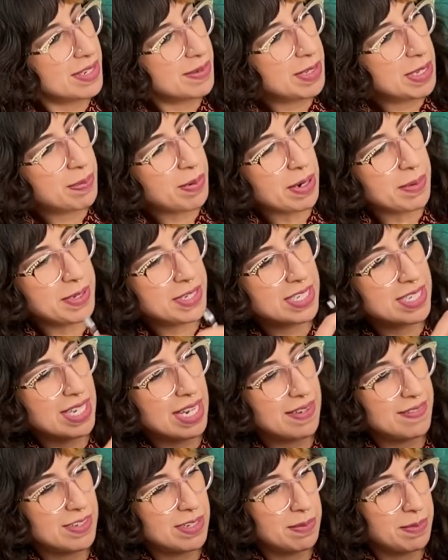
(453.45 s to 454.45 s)
They probably just
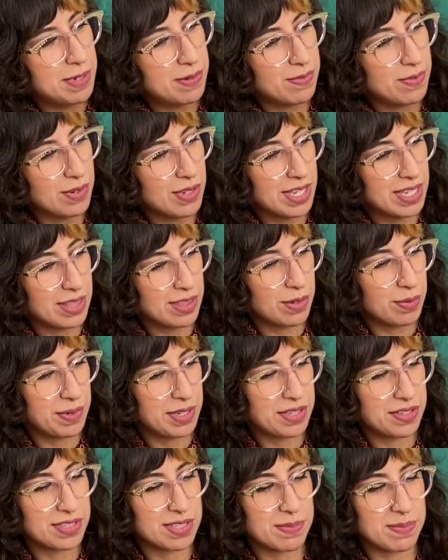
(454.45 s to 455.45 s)
gave it to me for like the
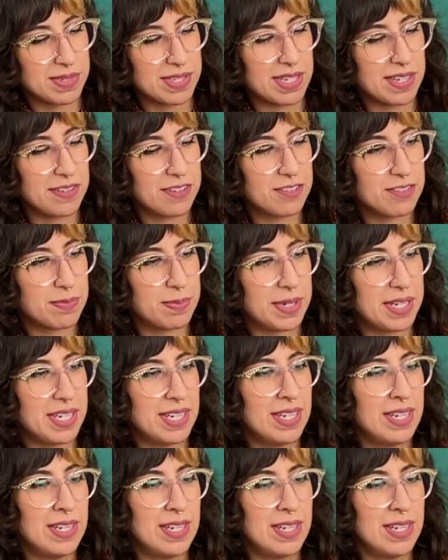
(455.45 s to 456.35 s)
wheels themselves, but